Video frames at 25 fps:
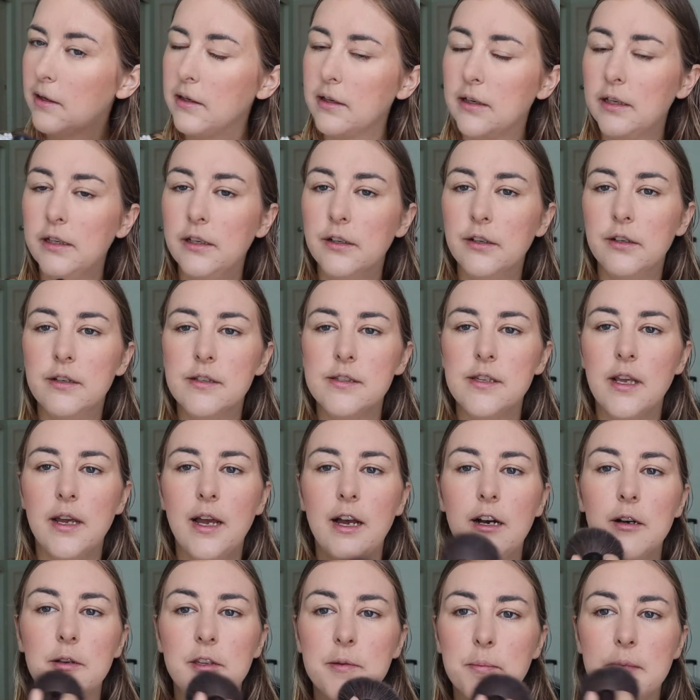And it also
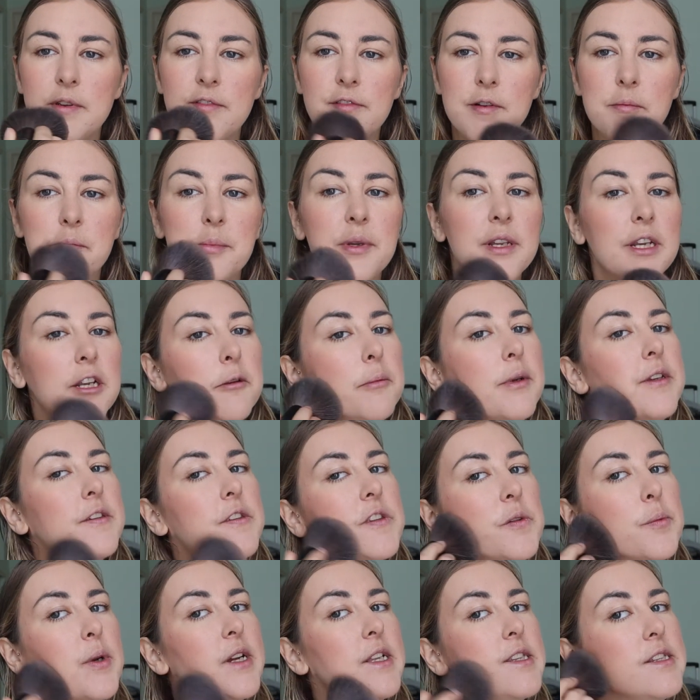helps me from being a bit
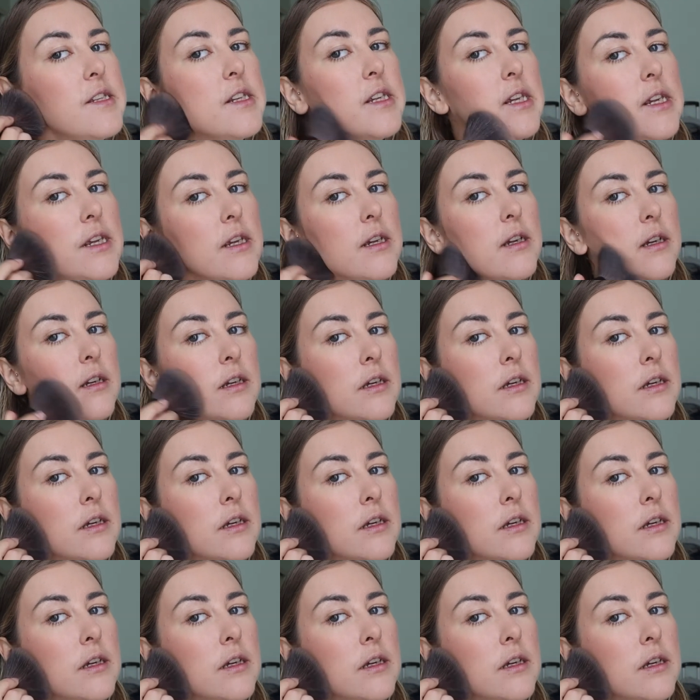sweaty.